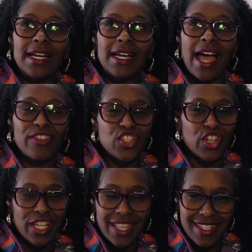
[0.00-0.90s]
have a
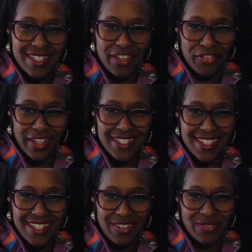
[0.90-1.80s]
journey that's
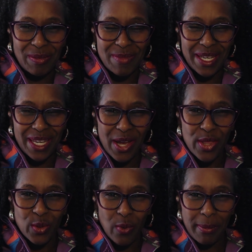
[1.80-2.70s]
different from many
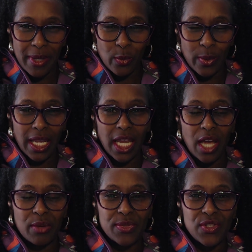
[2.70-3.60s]
other women when it
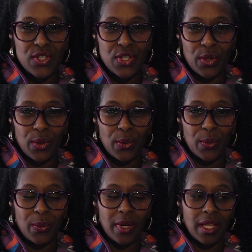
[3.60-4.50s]
comes
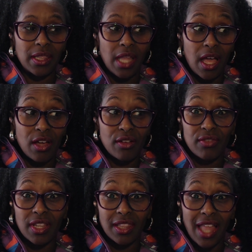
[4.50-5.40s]
to love,
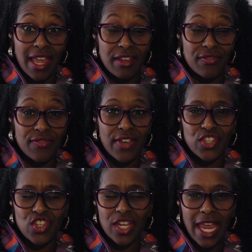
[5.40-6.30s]
life,
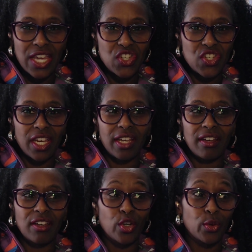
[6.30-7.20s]

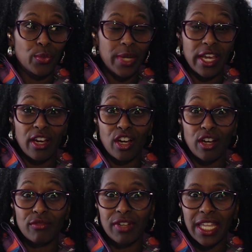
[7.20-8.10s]
education,
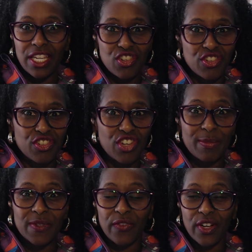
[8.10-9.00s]
career,
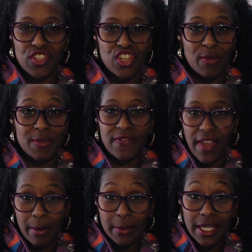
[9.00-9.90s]
relationships, friendships,
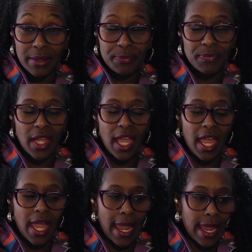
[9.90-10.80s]
family.
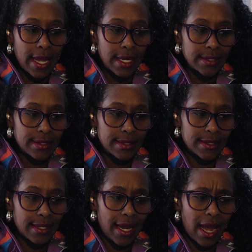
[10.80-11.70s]
And
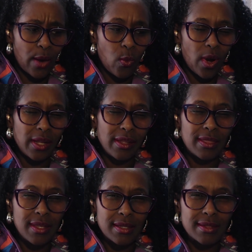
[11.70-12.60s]
I
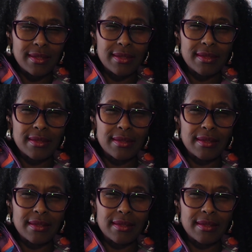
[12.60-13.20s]
want this